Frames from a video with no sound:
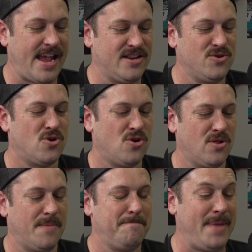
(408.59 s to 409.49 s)

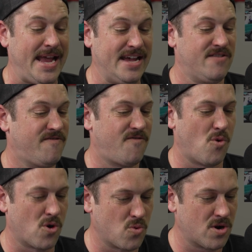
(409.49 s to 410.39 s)
annual May It
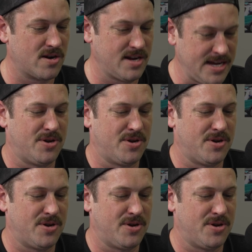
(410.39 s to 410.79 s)
Forward,